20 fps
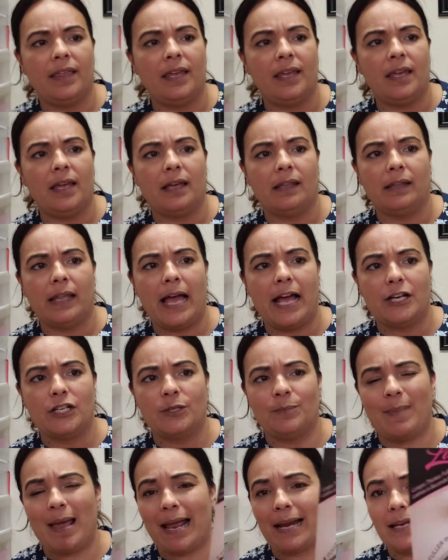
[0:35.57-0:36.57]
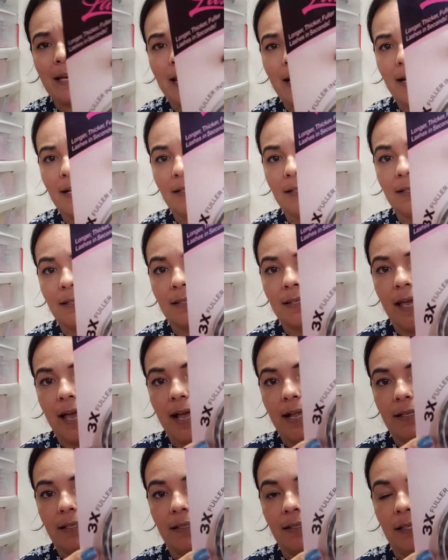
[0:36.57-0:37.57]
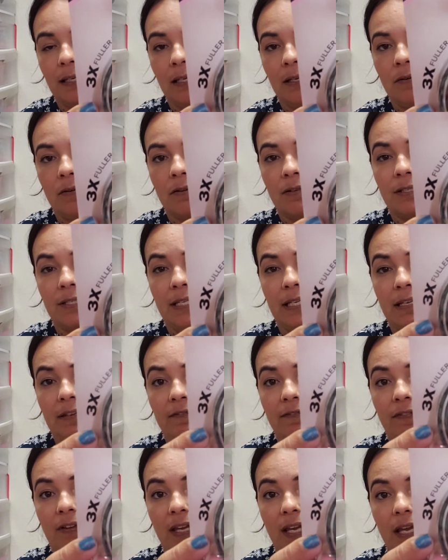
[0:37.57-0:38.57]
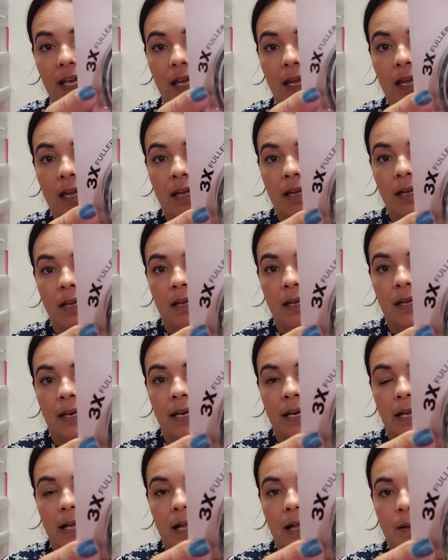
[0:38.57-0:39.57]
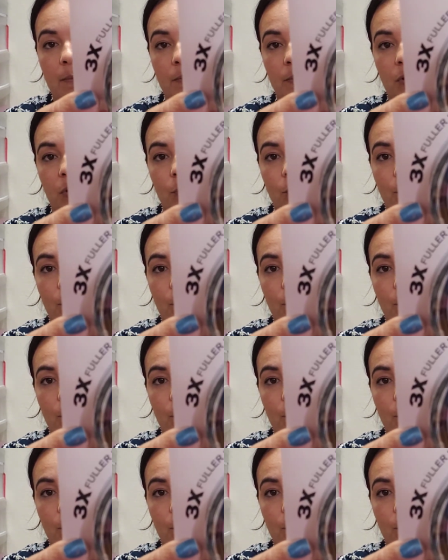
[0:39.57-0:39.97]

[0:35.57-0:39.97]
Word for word: the Lash Magnetics at Seen on TV, and it comes